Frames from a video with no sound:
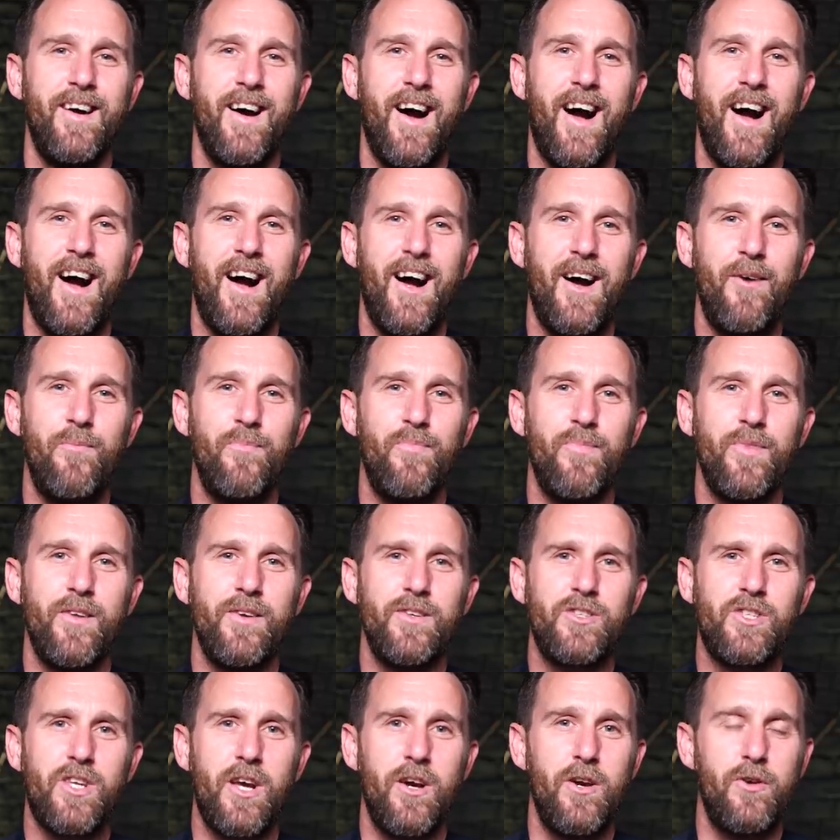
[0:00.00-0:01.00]
Um,
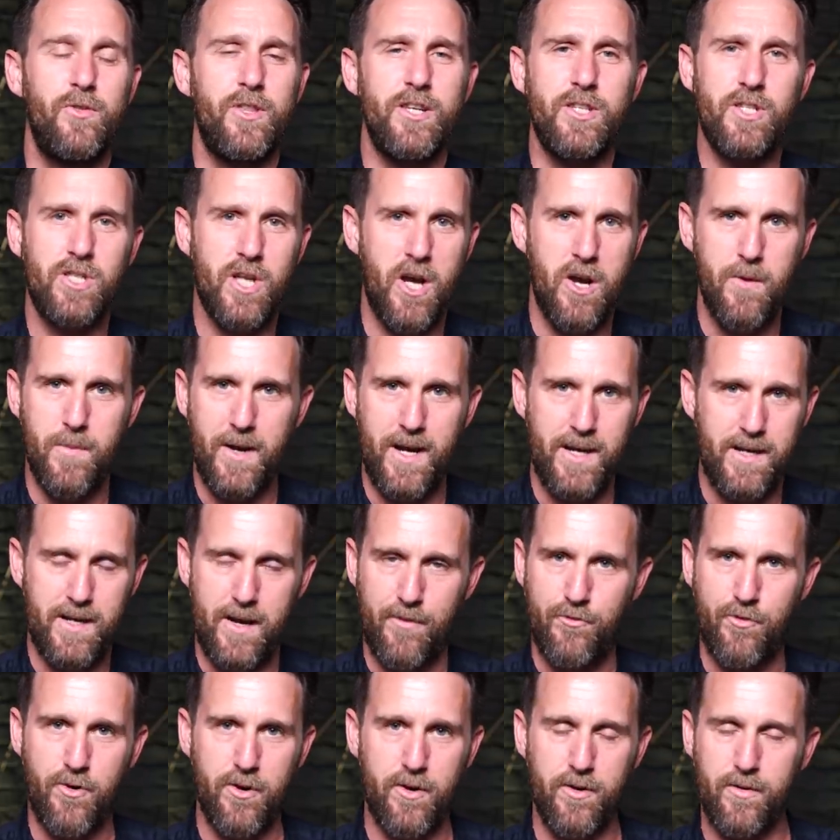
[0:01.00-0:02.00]
so there's so many
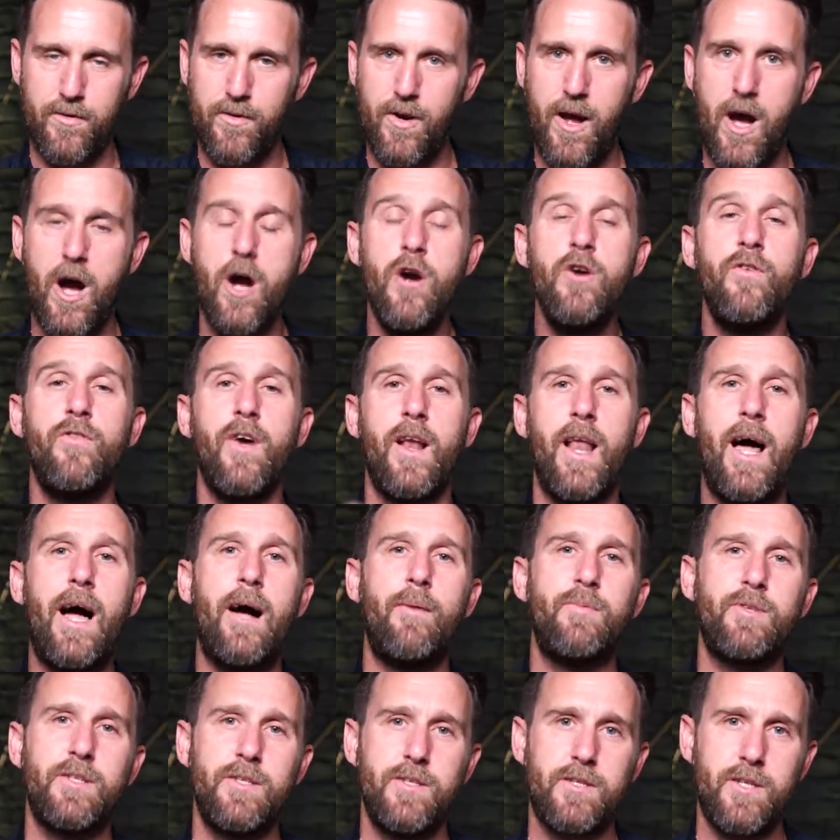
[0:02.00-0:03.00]
different
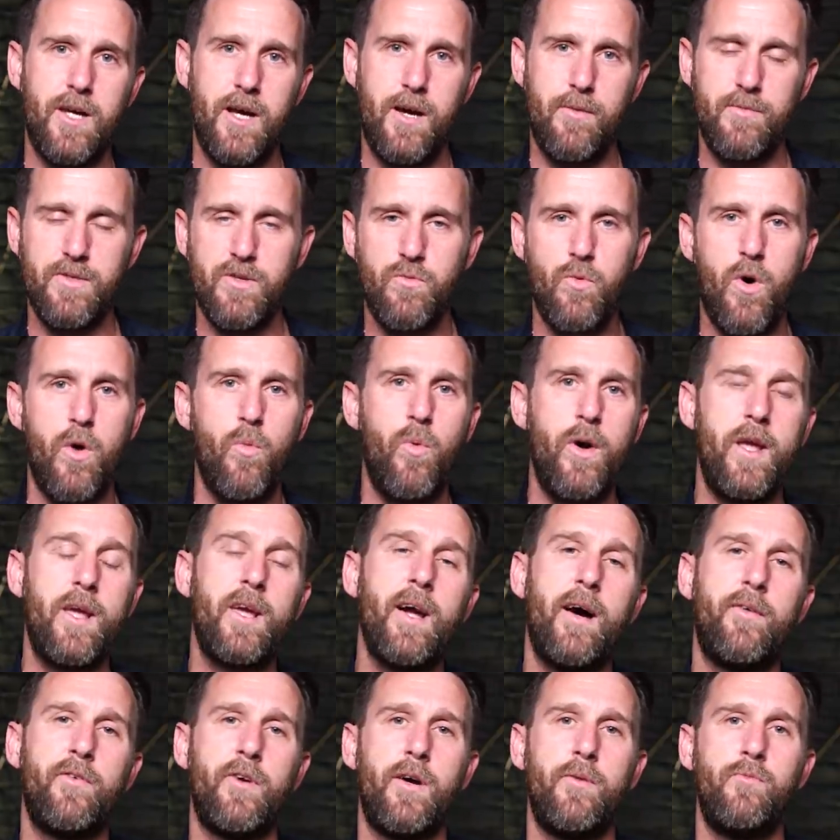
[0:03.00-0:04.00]
overlaps in terms of what we
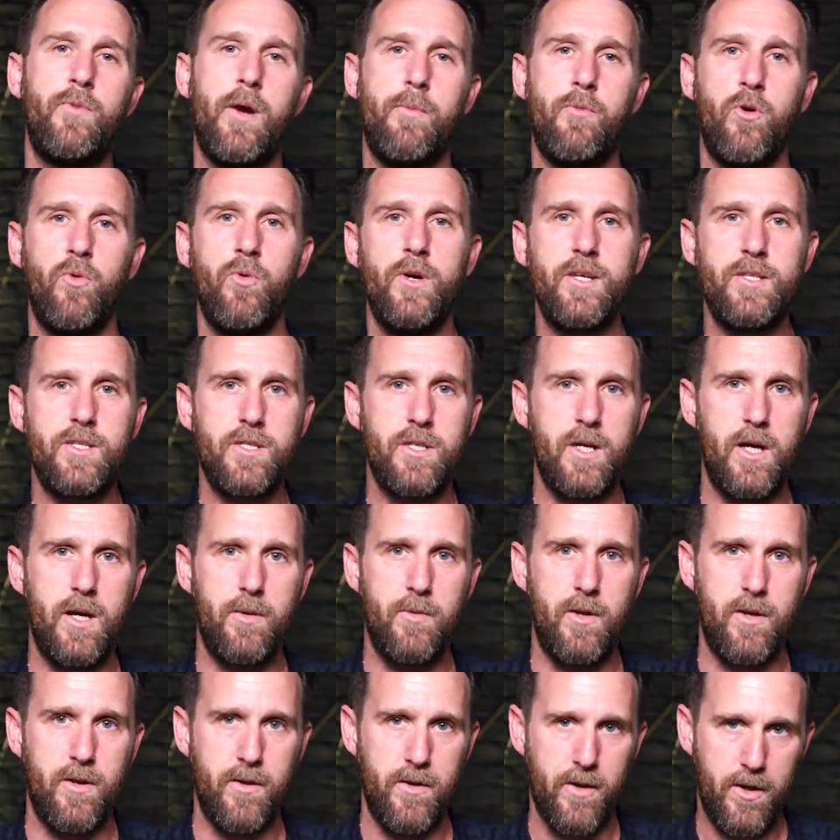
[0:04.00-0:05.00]
cover on Rebel Wisdom
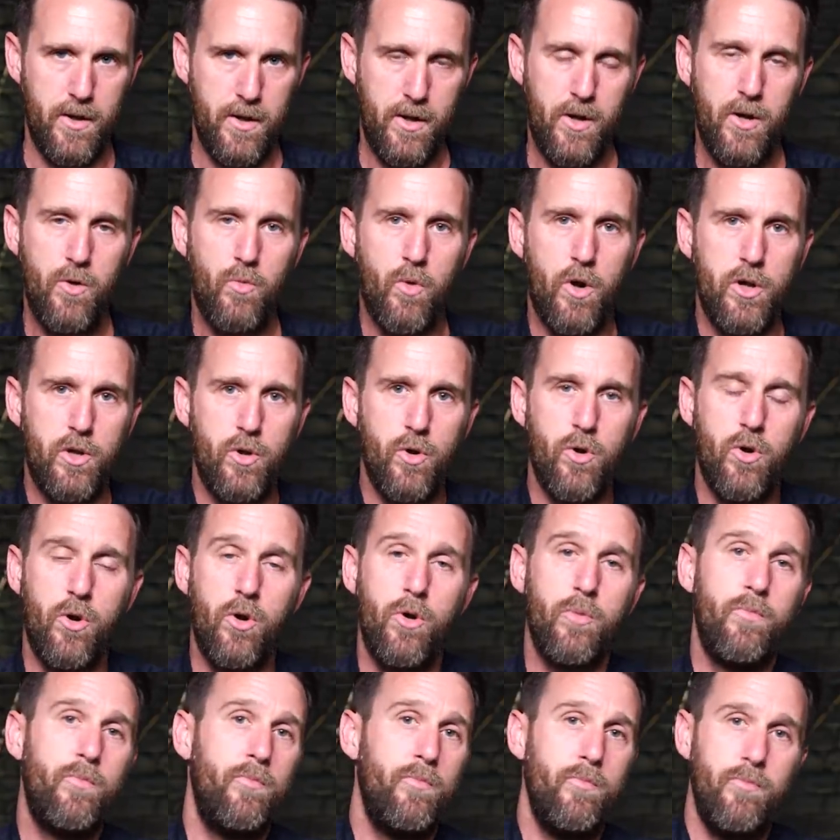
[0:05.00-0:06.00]
and what
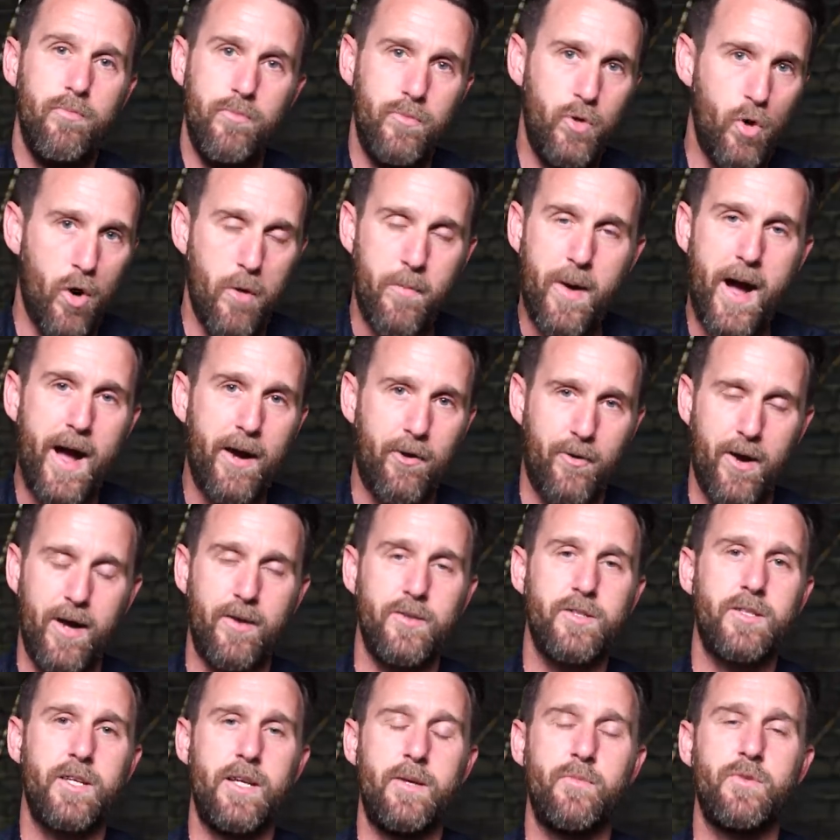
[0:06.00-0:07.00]
your your
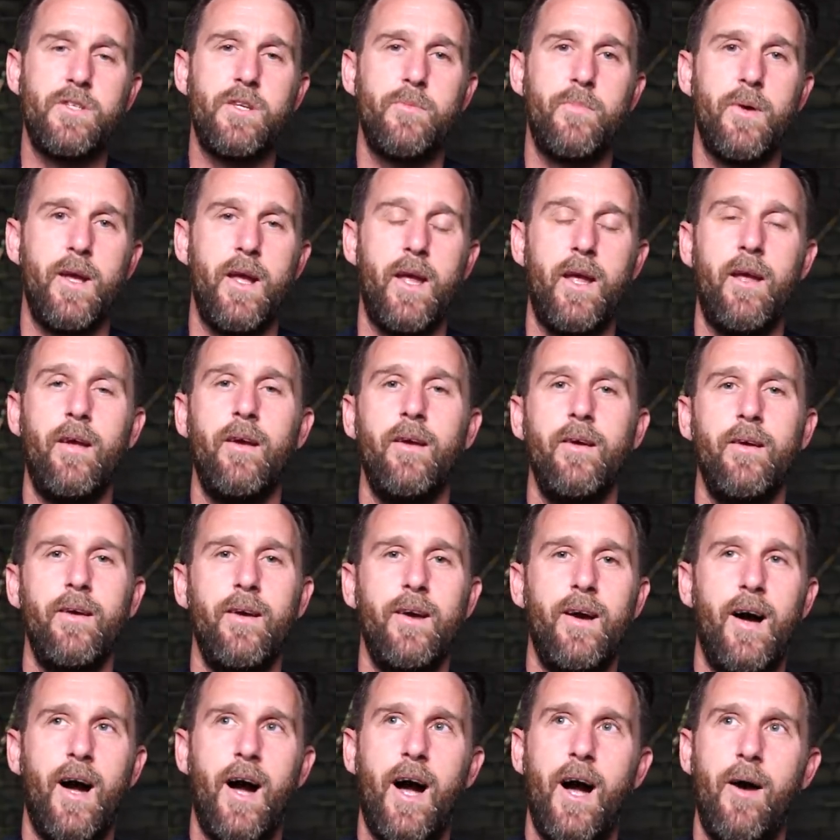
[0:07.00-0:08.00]
background seems to be.
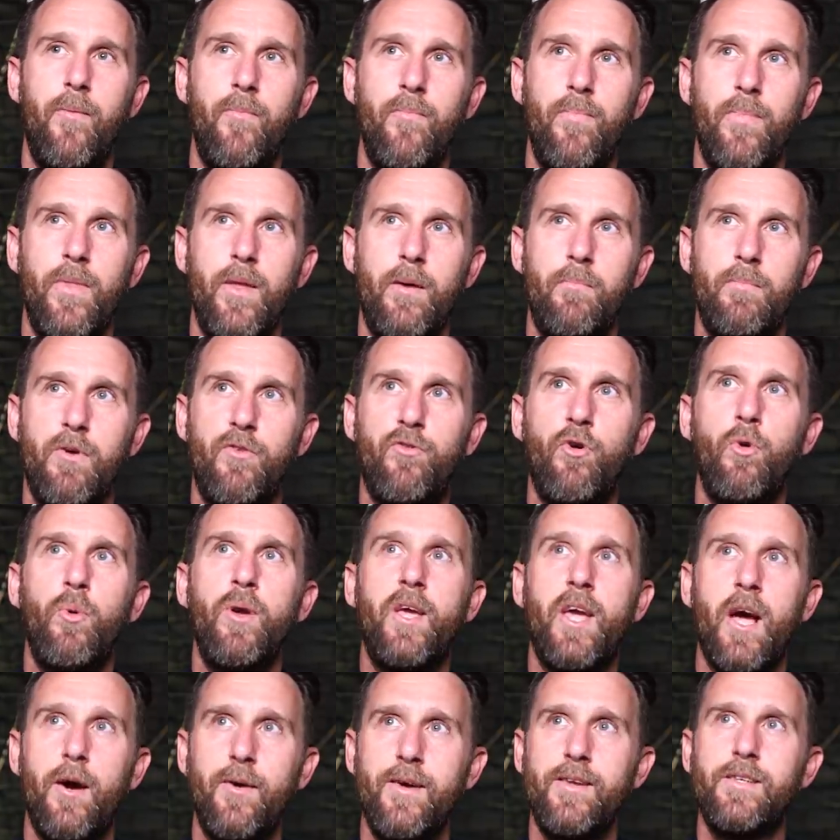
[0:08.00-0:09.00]
Um, before we
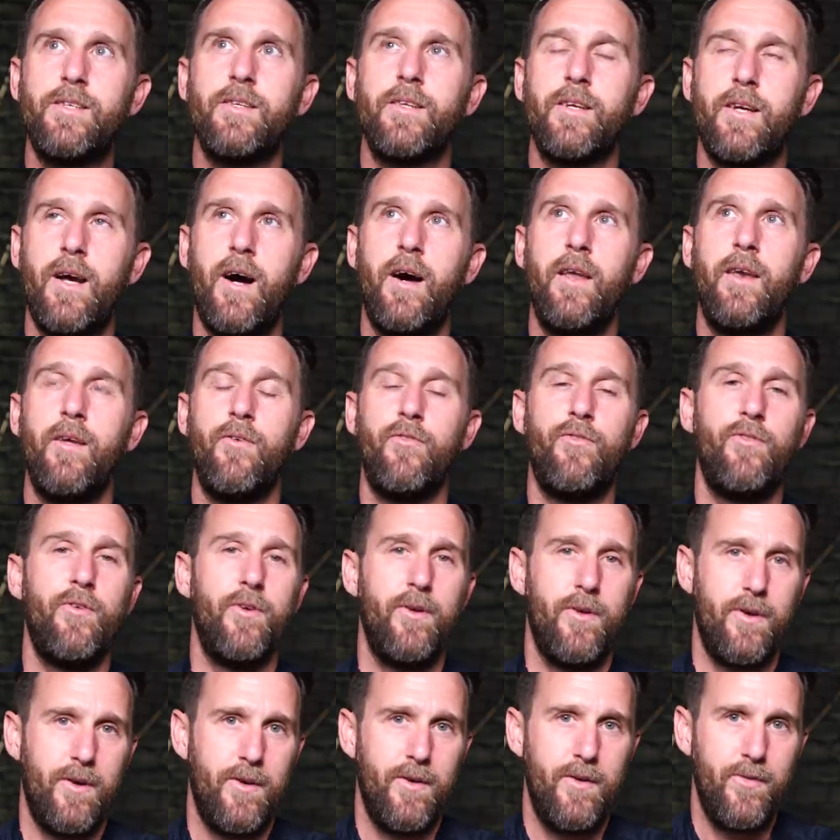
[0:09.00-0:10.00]
go into the kind of
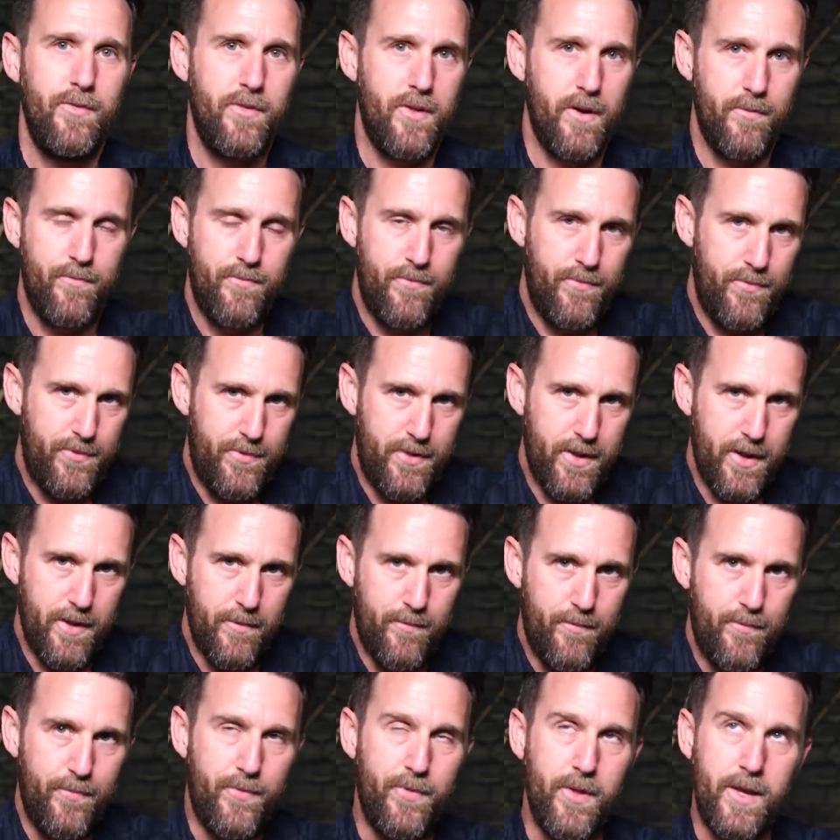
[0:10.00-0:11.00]
the
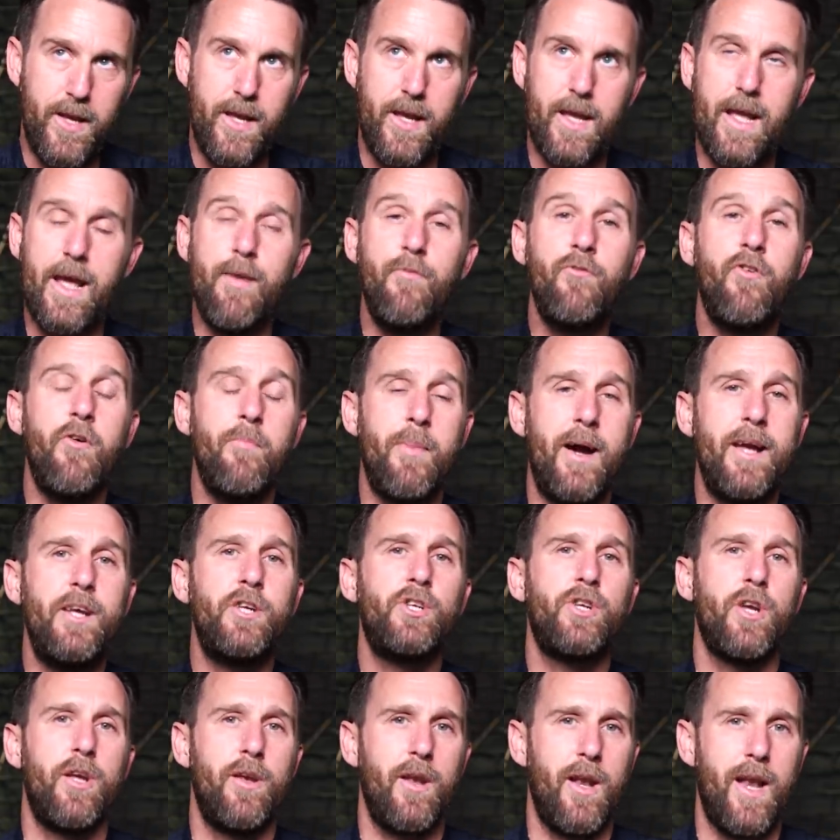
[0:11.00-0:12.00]
the the
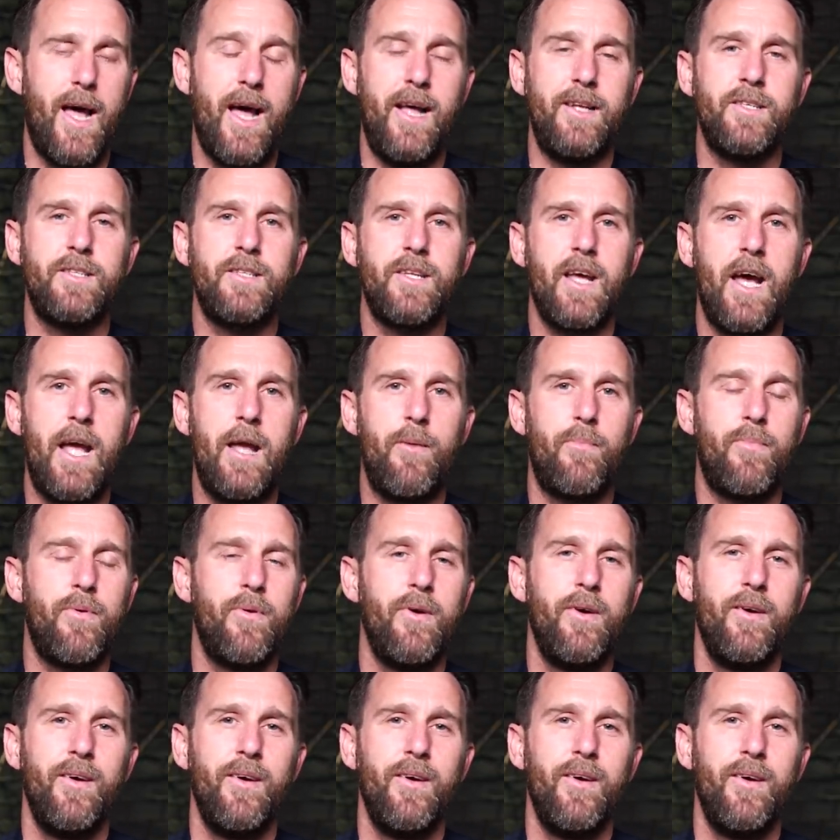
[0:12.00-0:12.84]
information landscape,